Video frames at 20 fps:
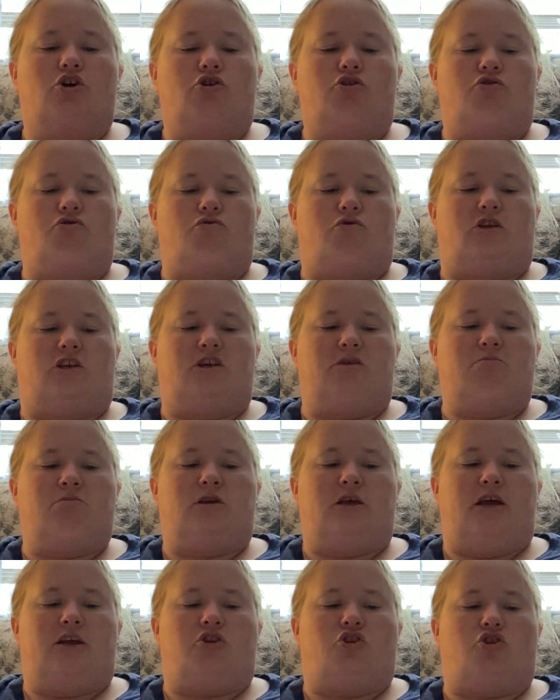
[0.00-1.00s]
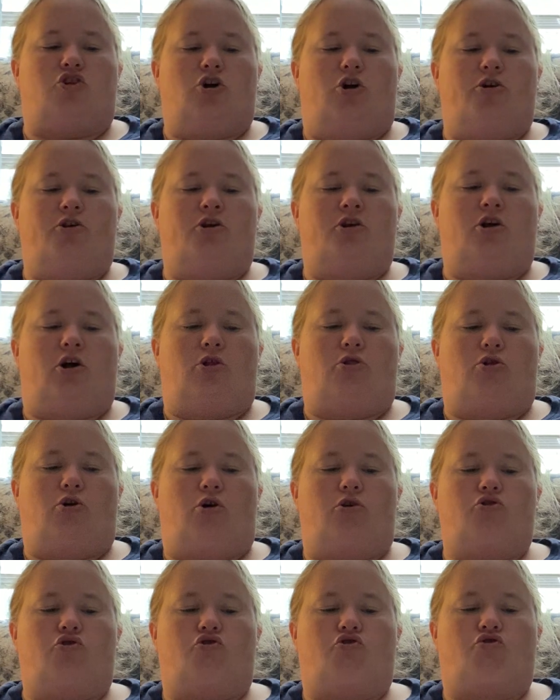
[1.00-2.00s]
who dipped and darted
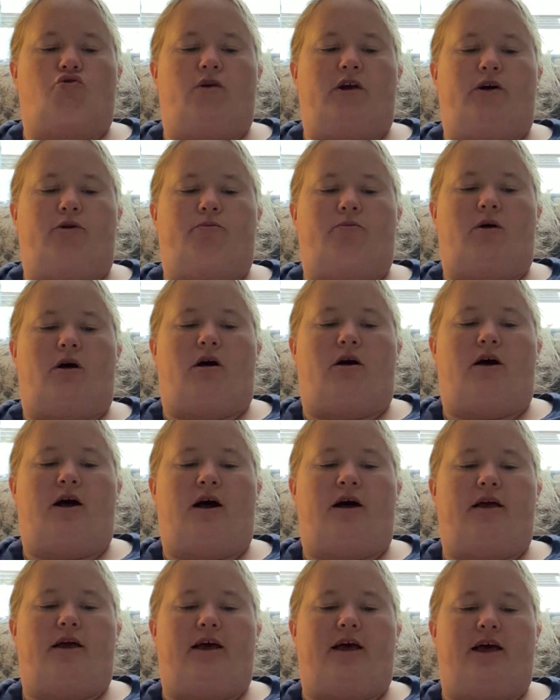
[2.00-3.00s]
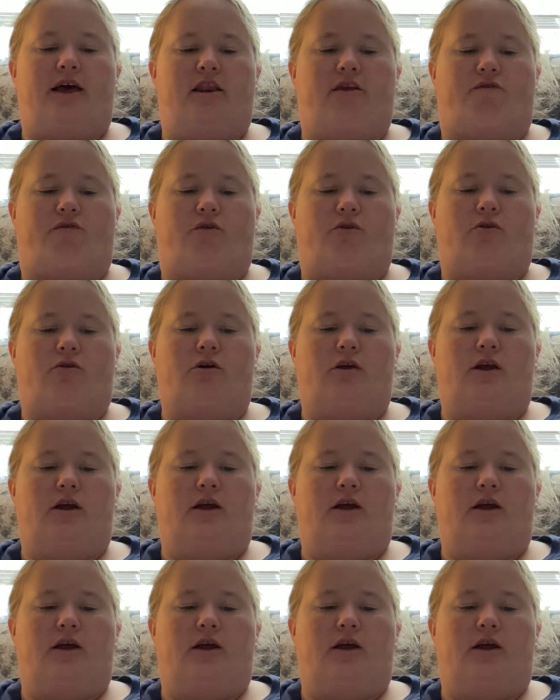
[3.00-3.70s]
along the trail ah, ahead of her,